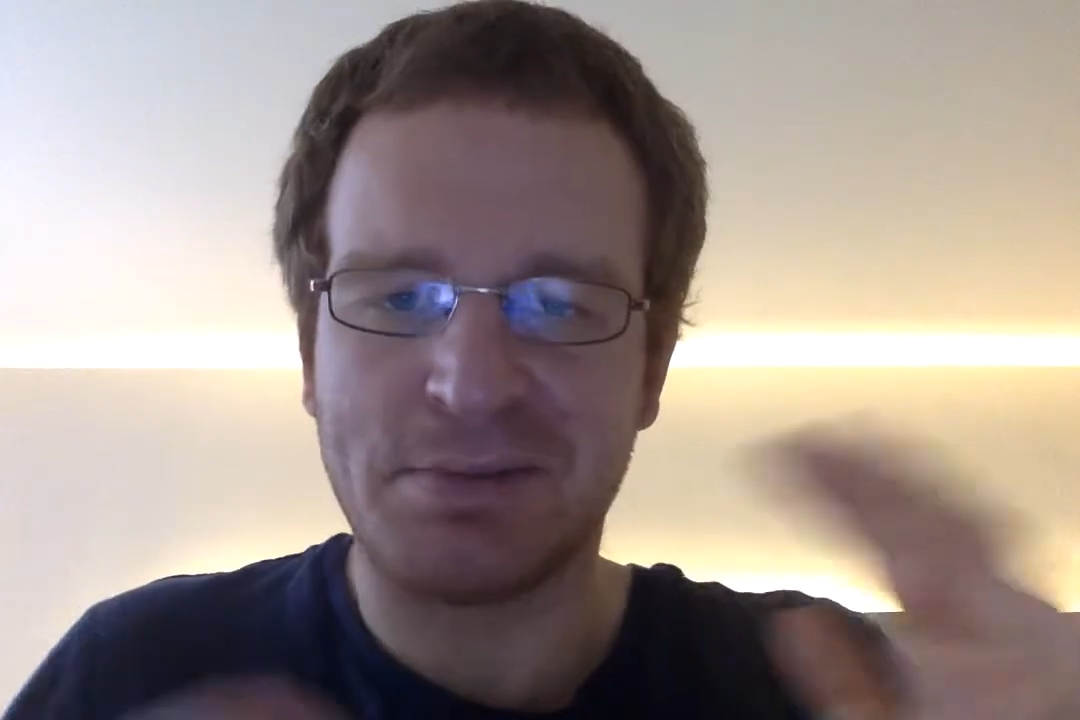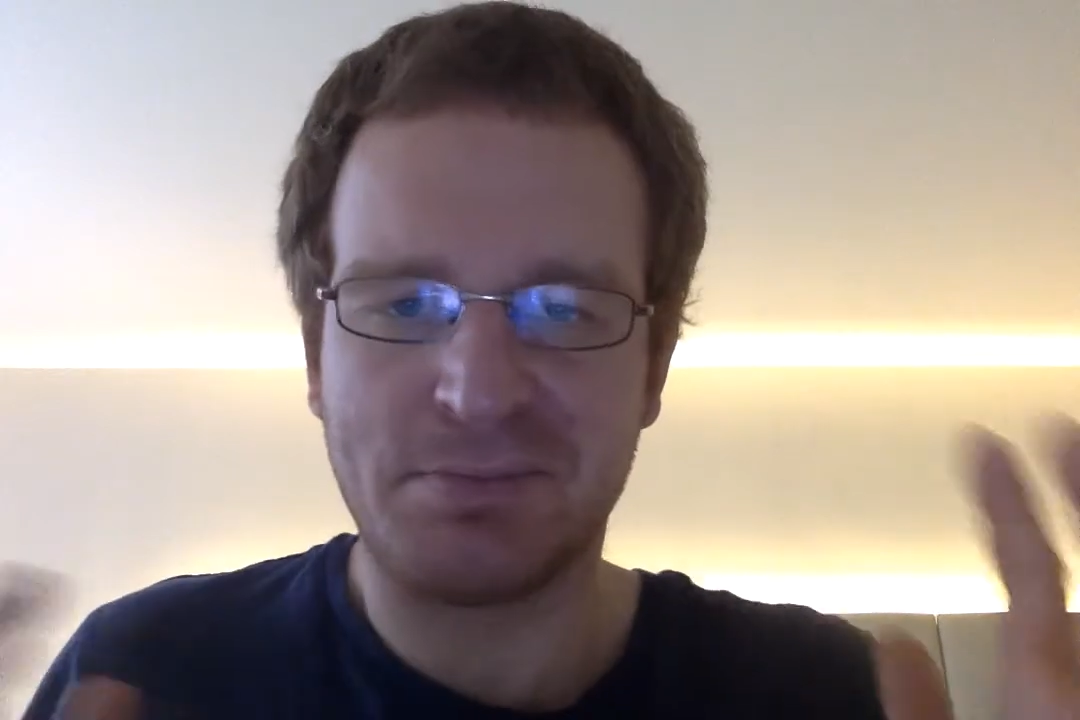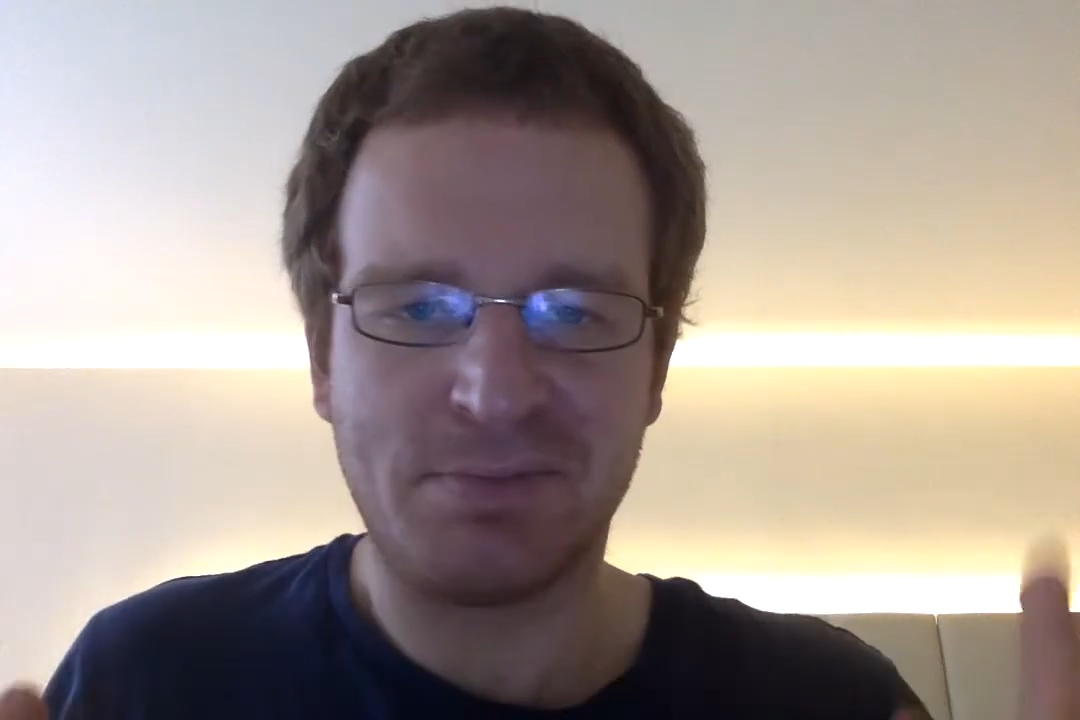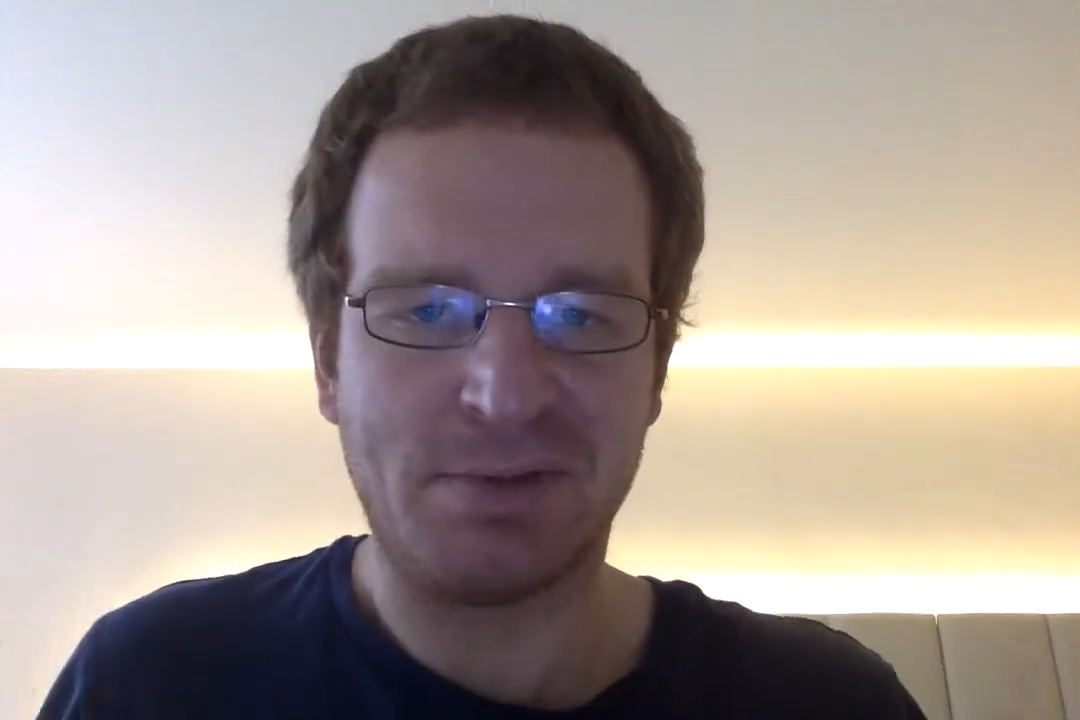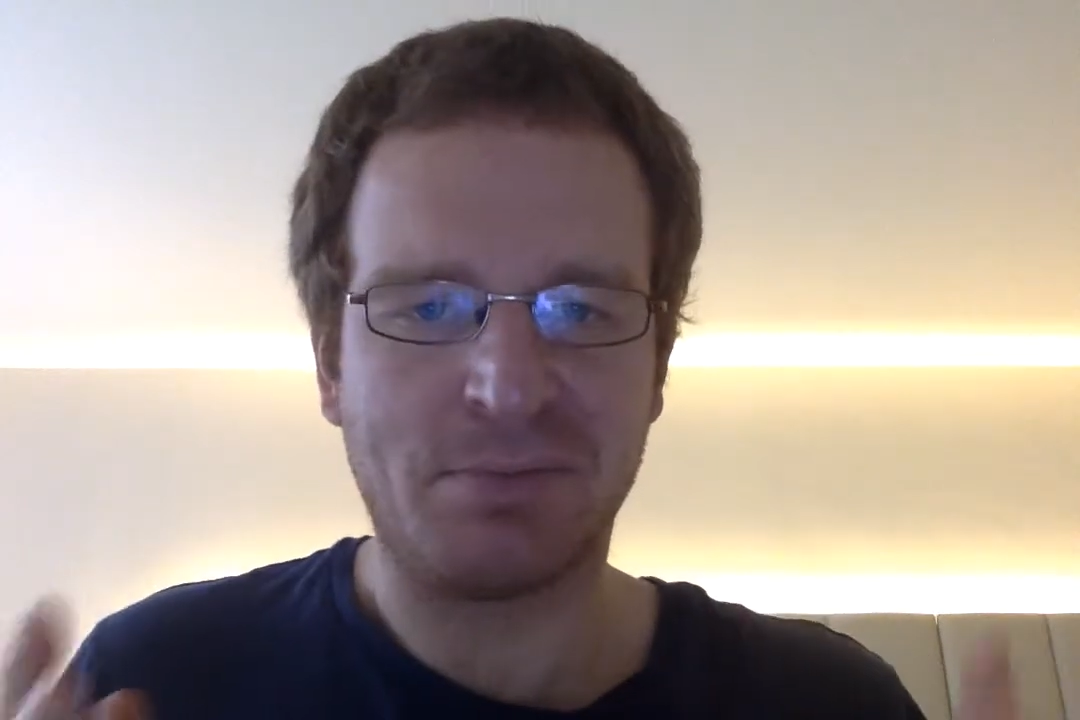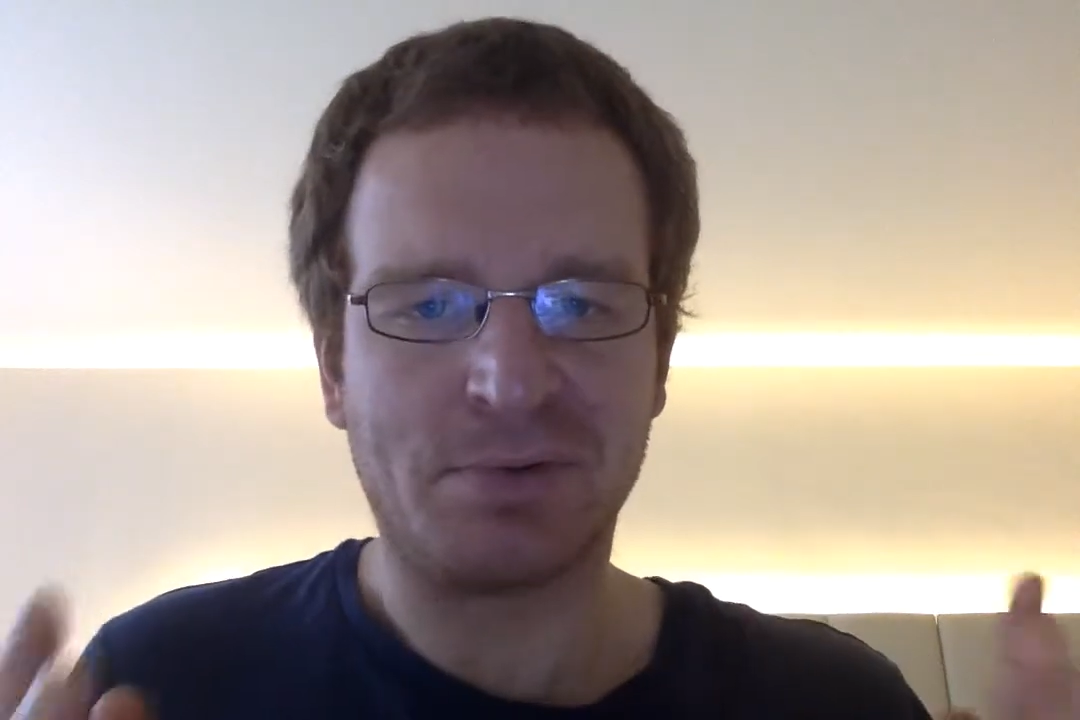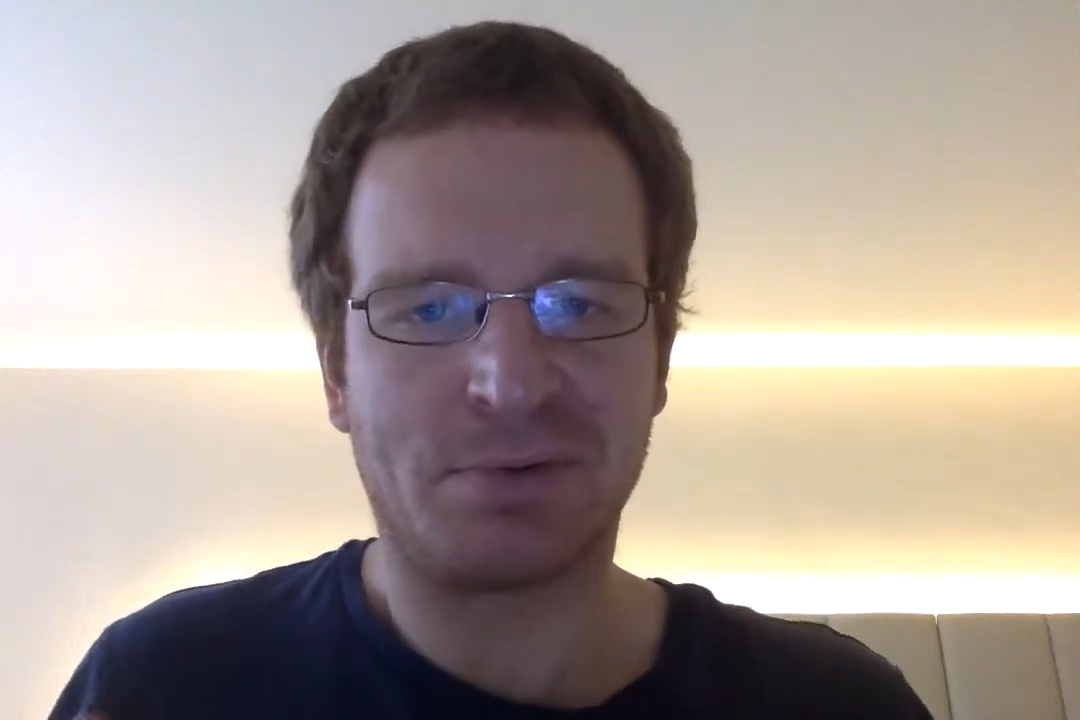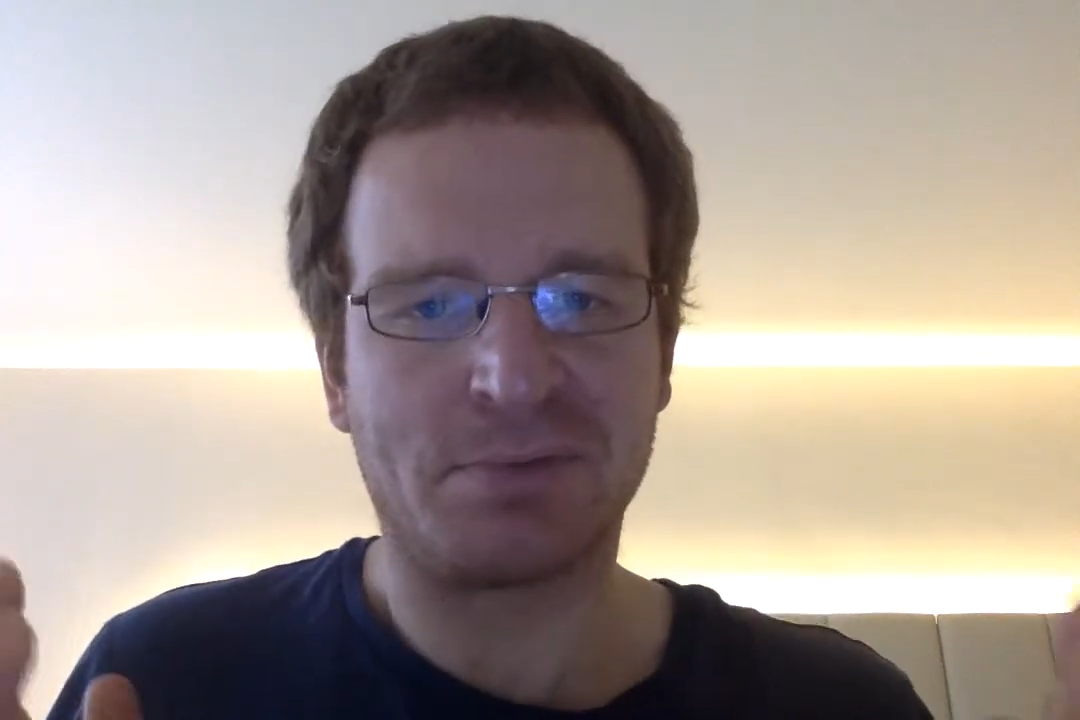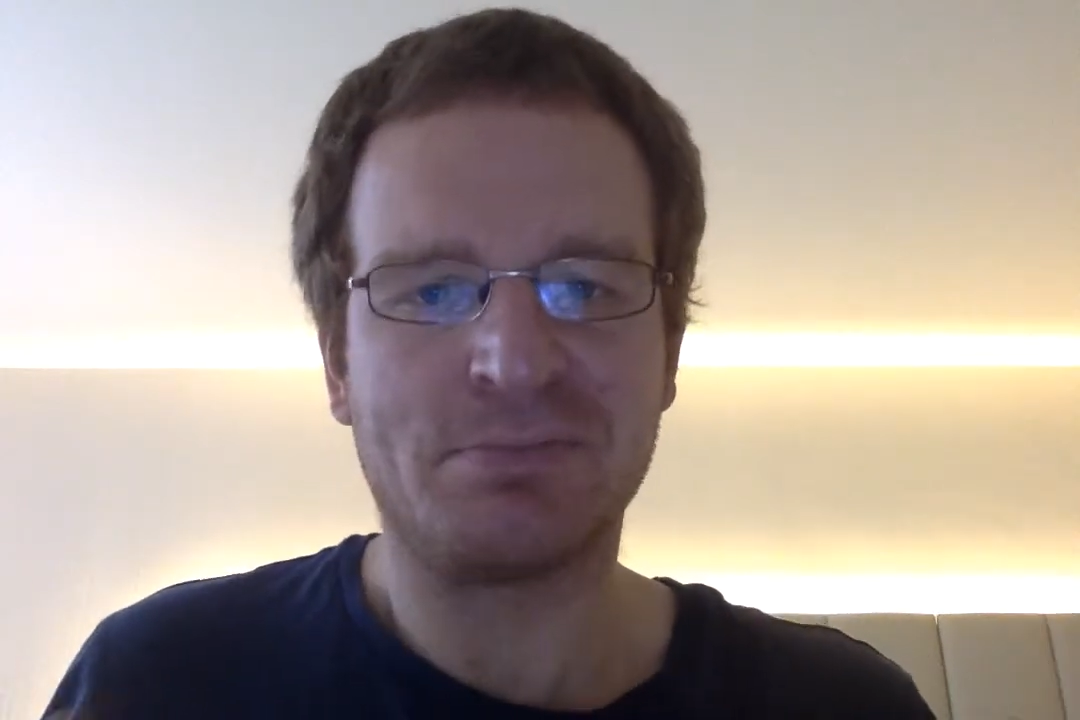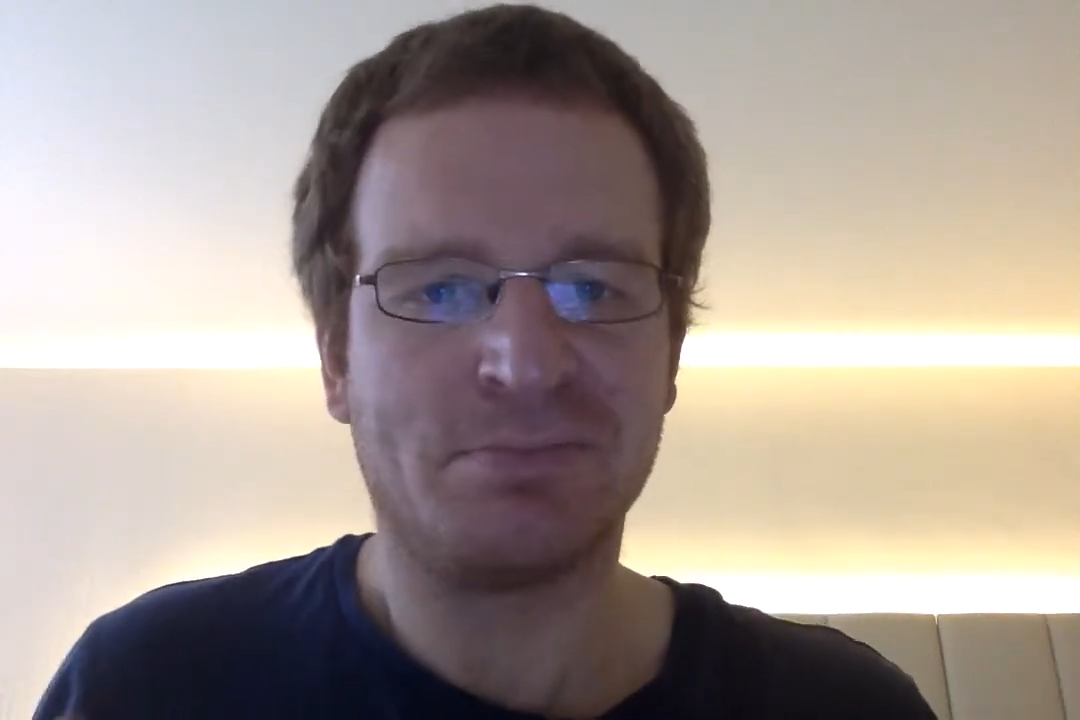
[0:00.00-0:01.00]

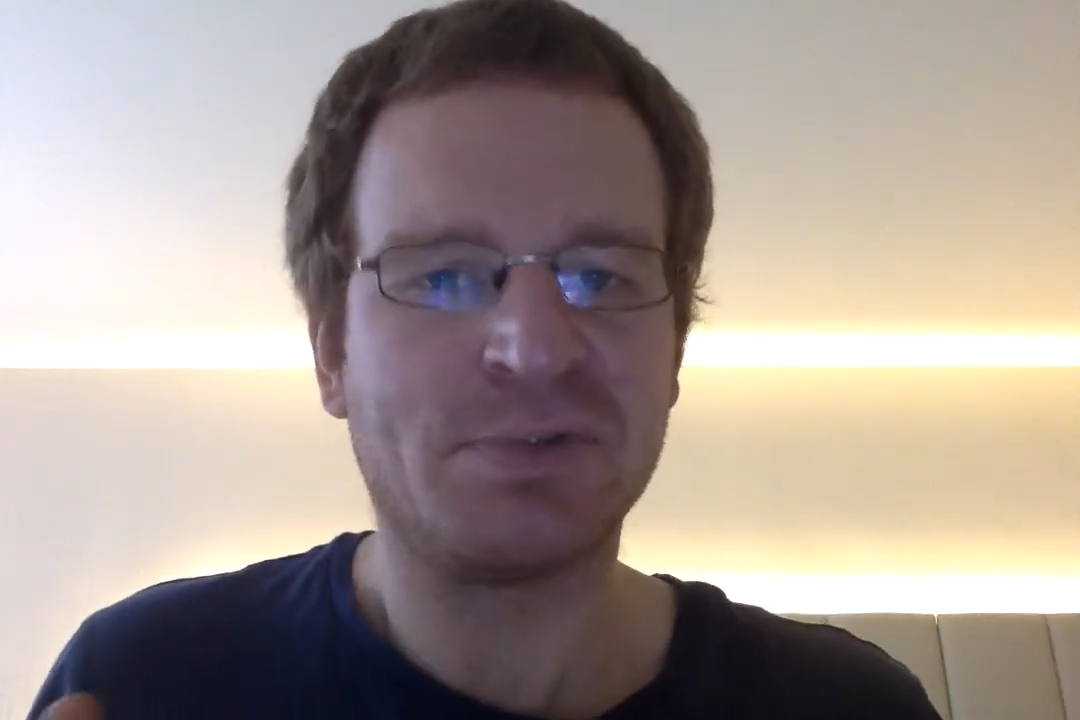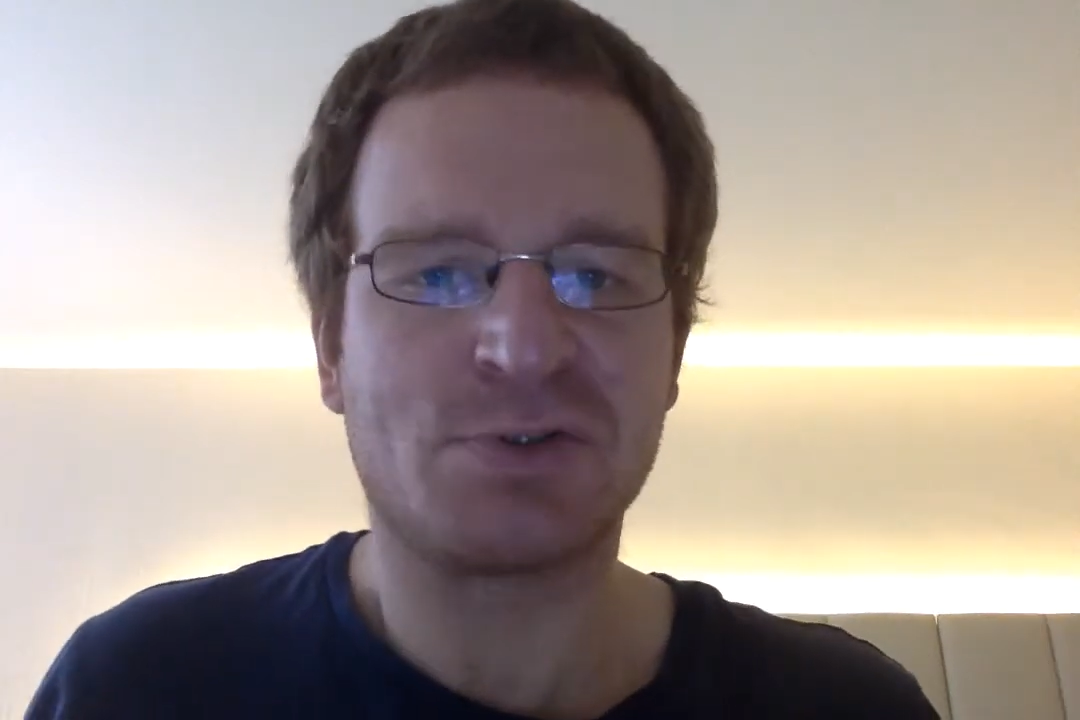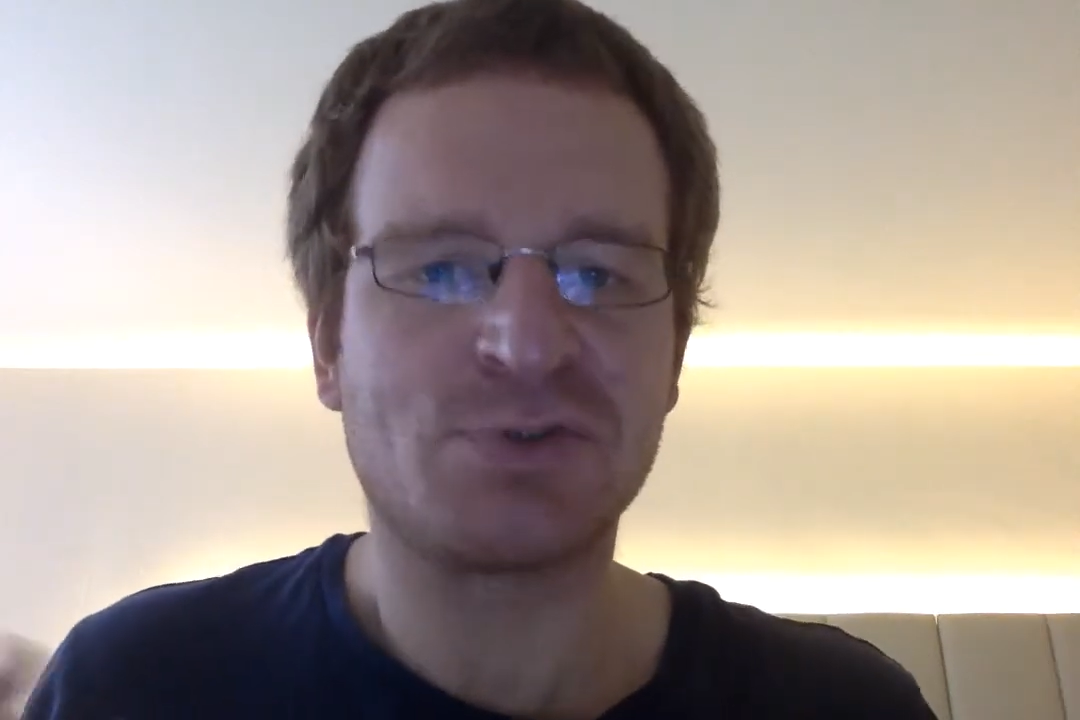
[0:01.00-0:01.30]
the